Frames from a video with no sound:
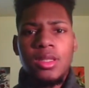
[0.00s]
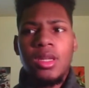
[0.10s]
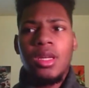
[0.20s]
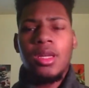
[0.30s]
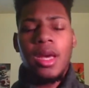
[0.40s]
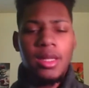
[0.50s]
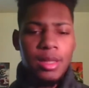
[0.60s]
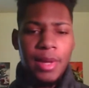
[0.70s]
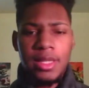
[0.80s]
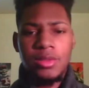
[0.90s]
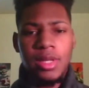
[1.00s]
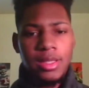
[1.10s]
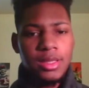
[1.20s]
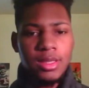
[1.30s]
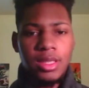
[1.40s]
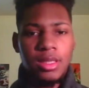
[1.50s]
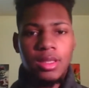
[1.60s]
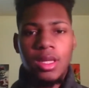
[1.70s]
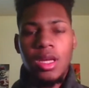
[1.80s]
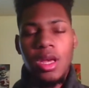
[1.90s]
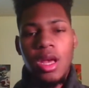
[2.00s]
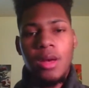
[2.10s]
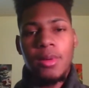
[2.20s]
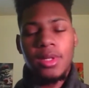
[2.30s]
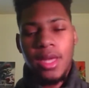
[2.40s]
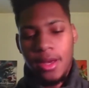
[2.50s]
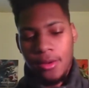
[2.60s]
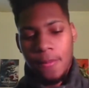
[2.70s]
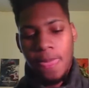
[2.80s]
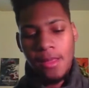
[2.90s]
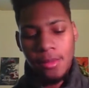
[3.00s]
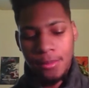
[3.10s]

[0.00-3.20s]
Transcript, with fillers: Yeah, I did it back 2016. But now,